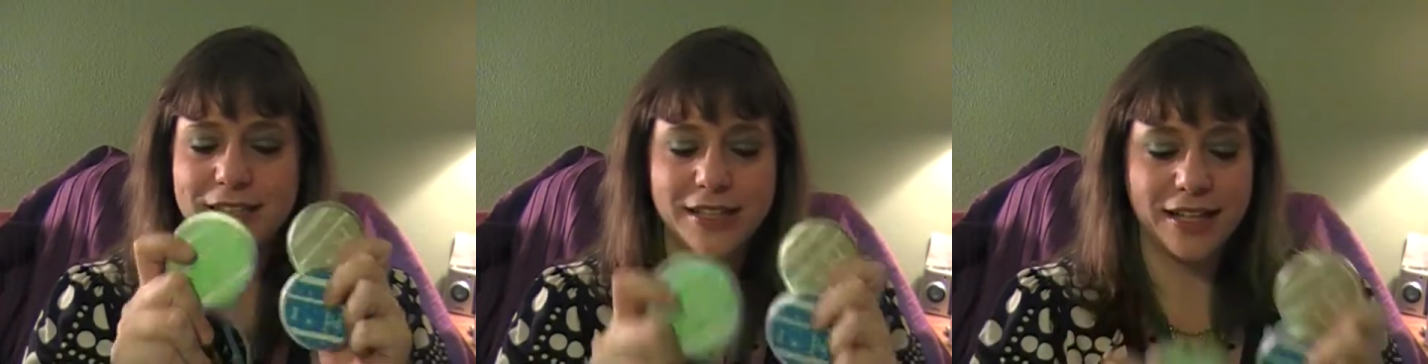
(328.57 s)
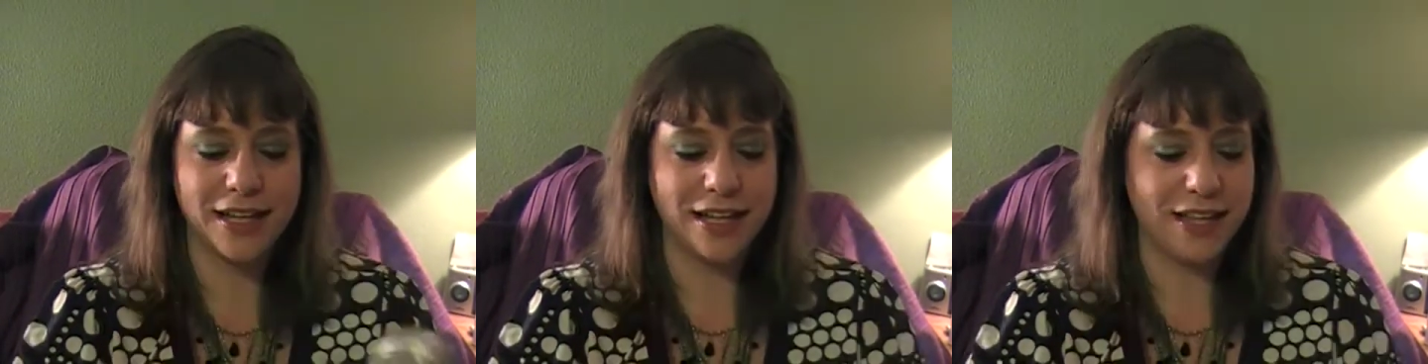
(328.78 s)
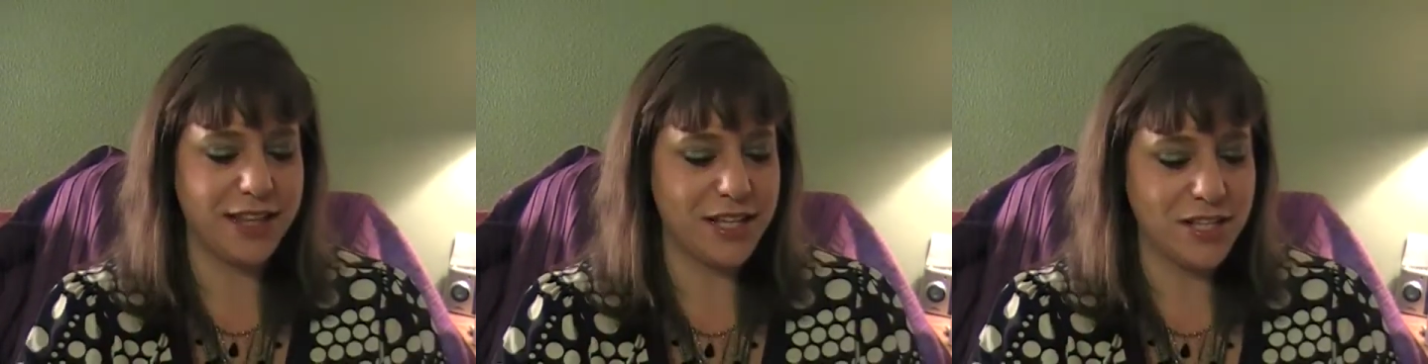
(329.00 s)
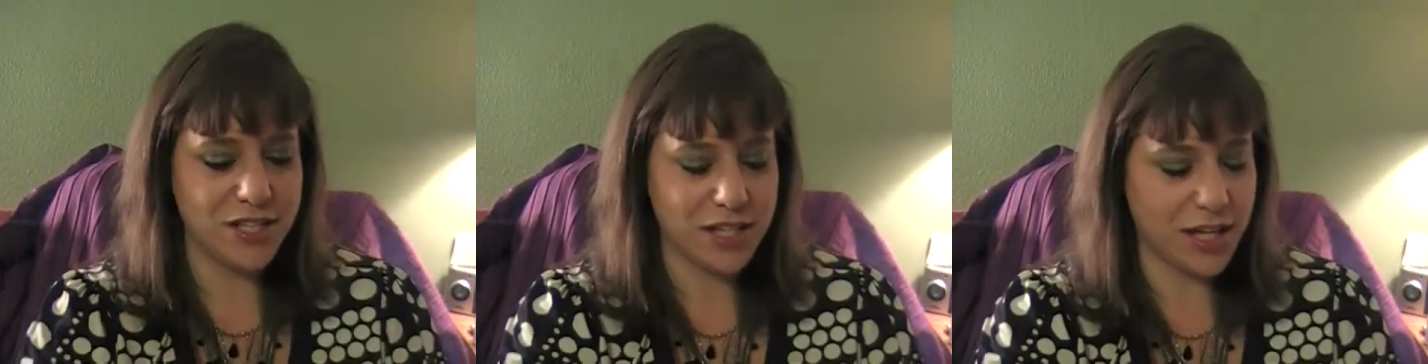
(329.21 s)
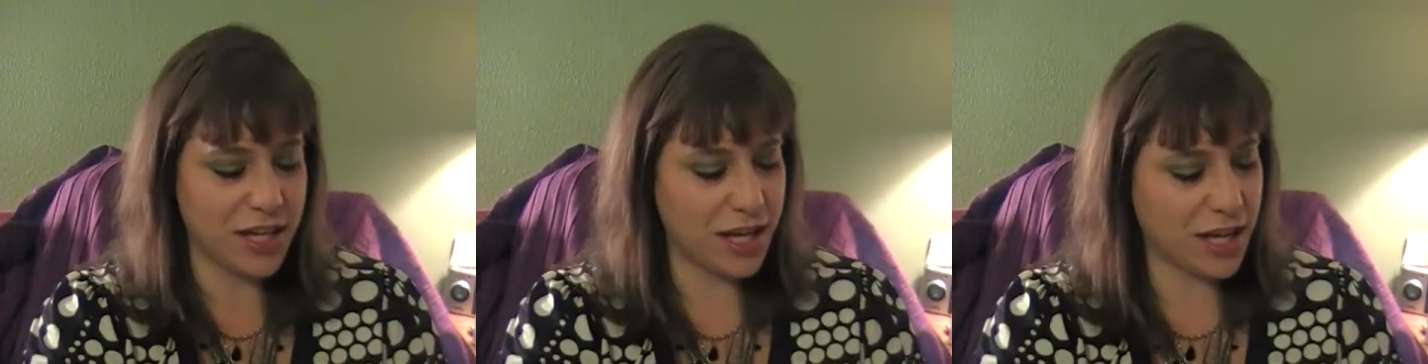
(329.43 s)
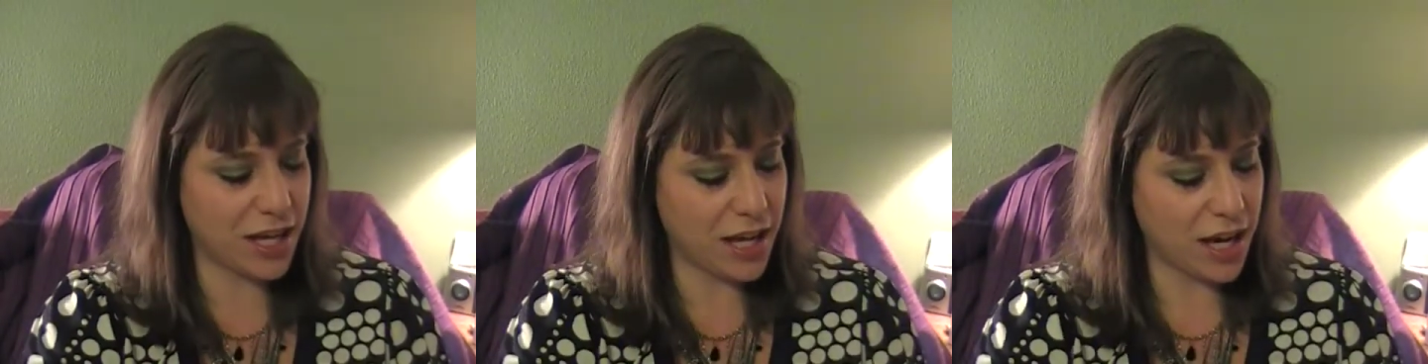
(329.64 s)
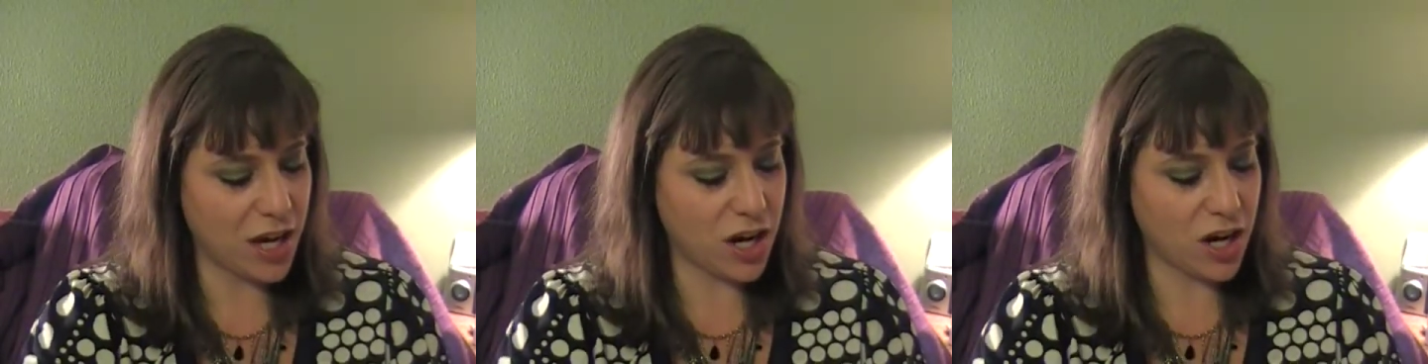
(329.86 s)
Uh, these
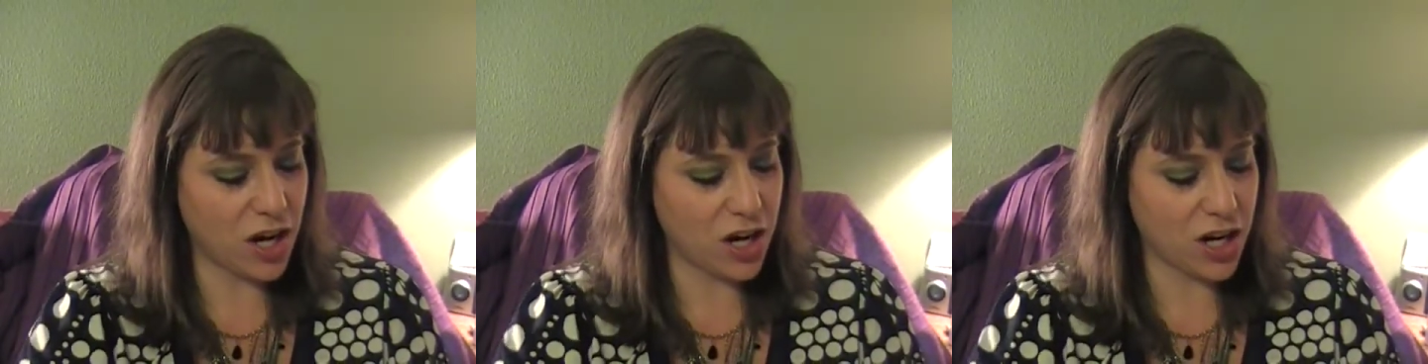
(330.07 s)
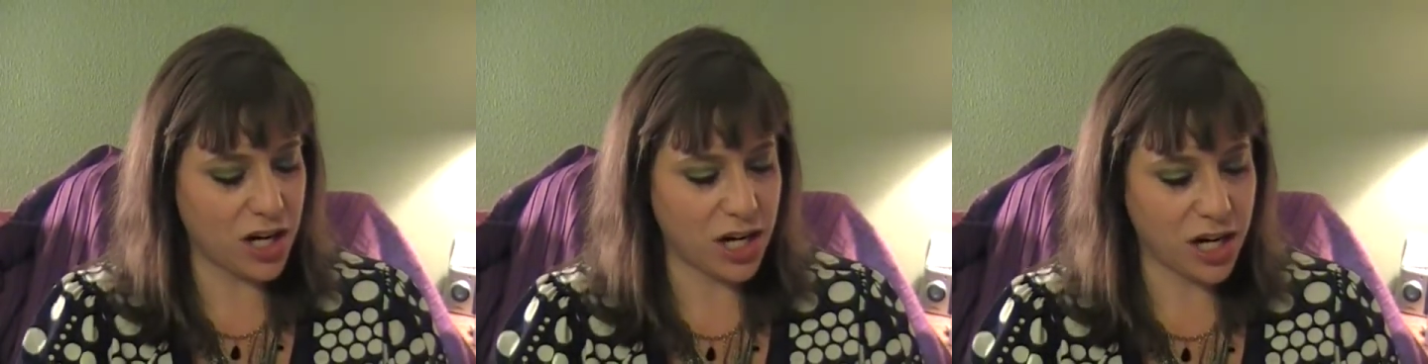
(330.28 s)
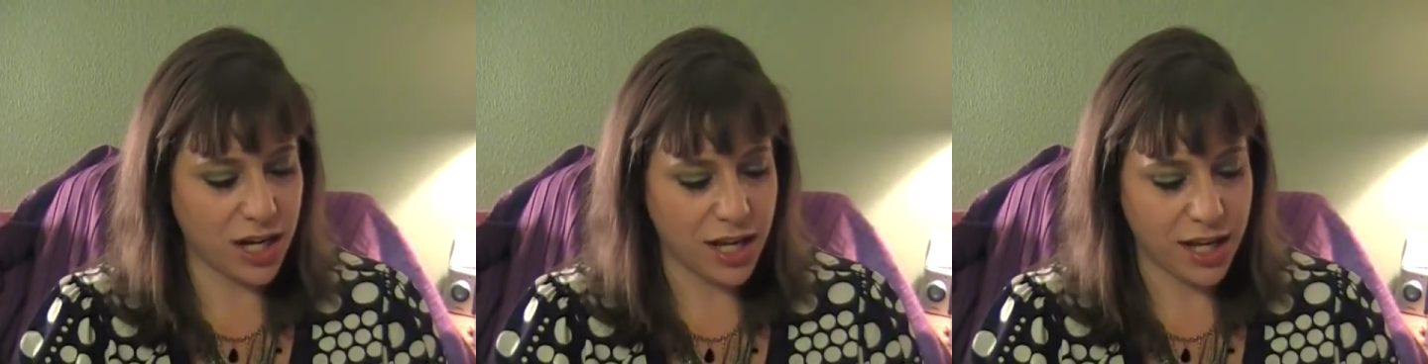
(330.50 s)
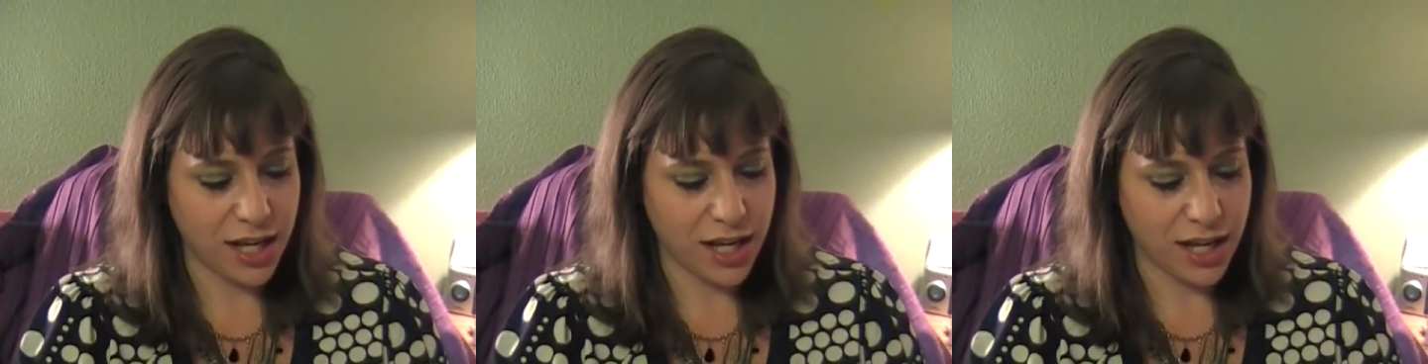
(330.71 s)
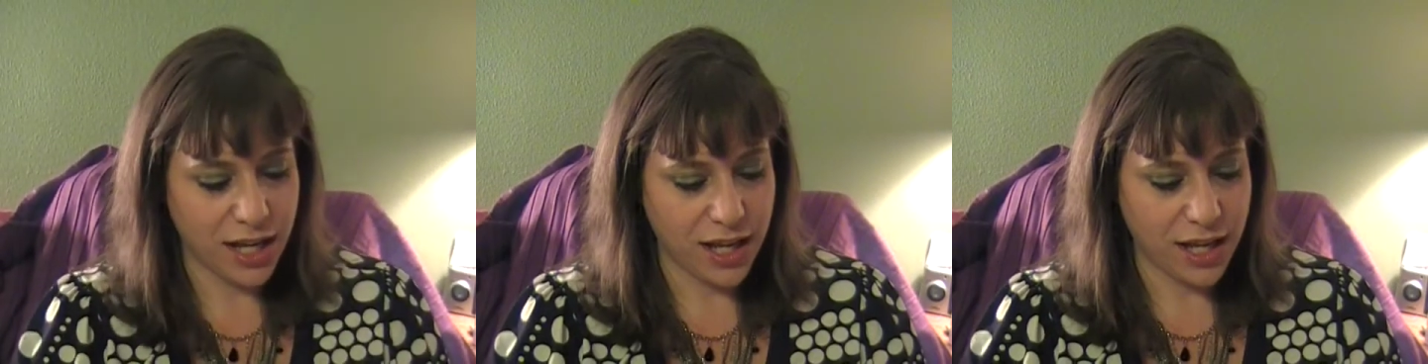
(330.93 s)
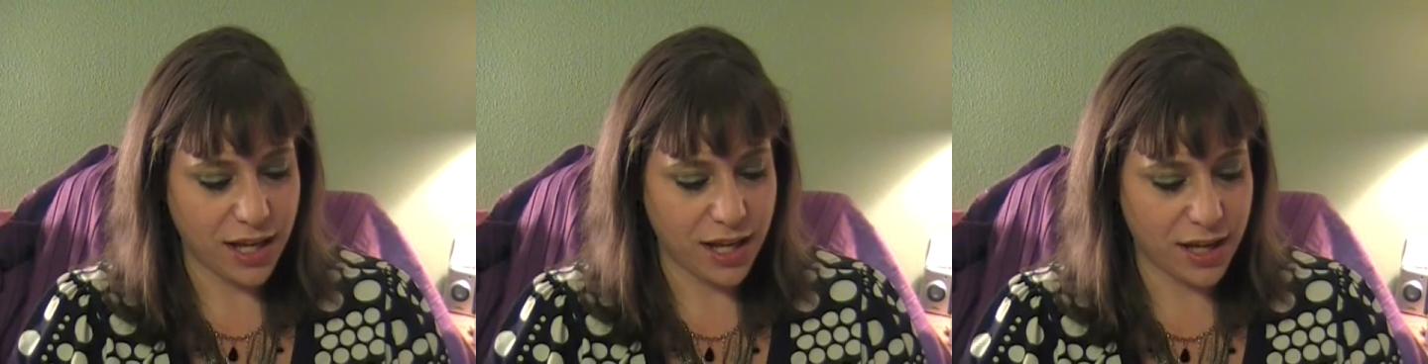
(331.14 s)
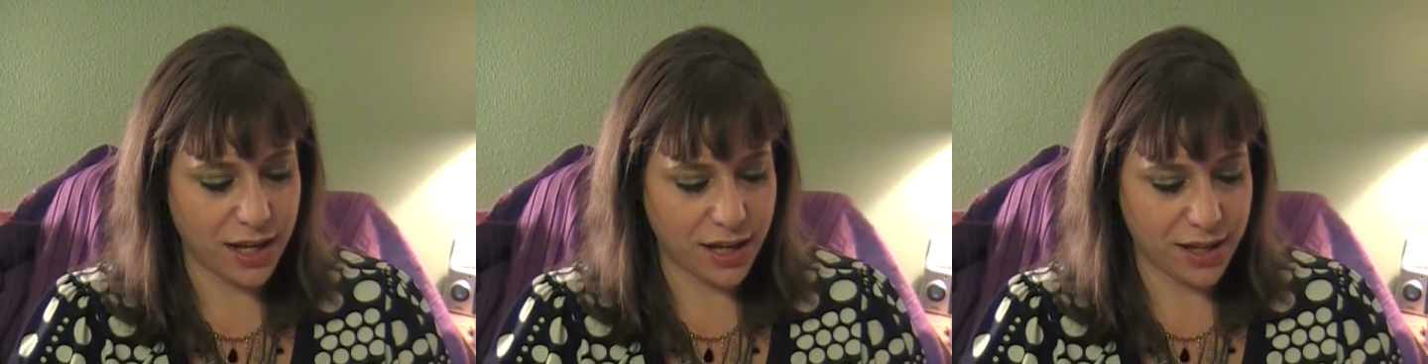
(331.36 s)
are
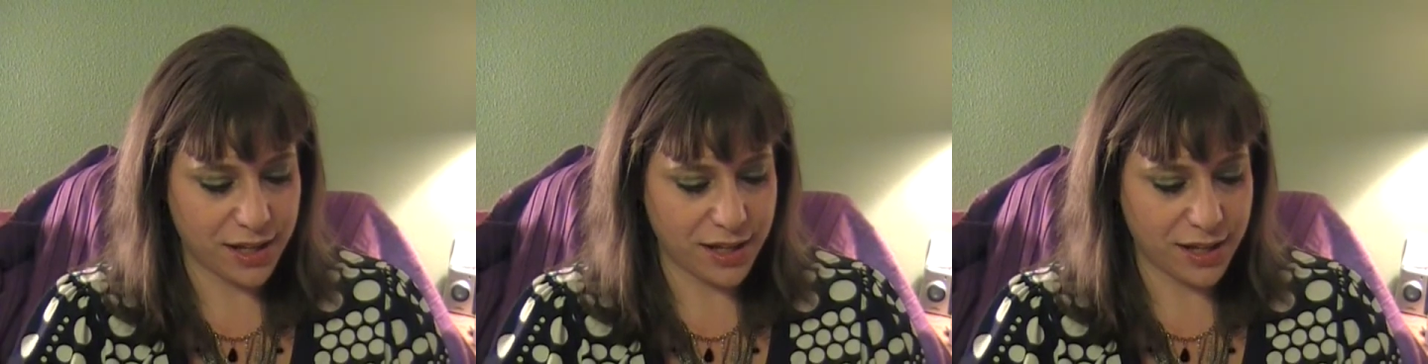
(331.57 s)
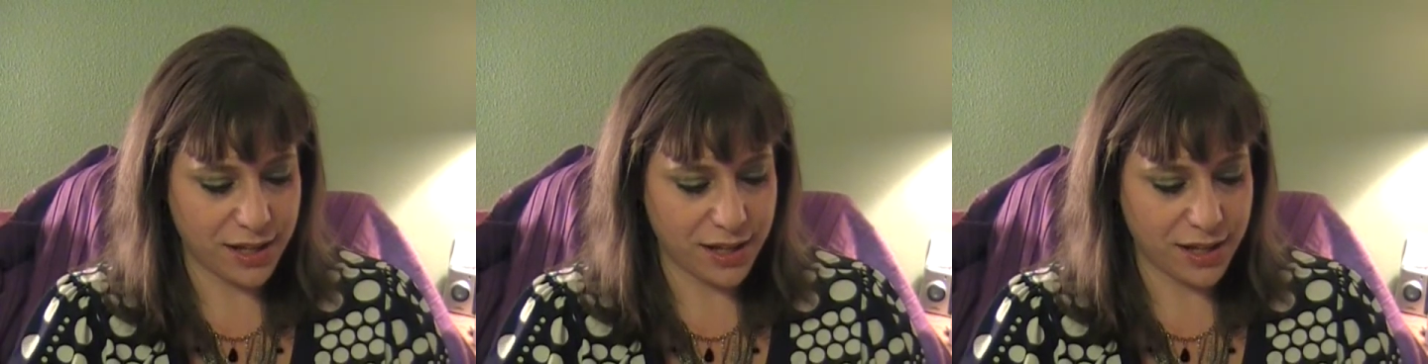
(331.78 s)
uh,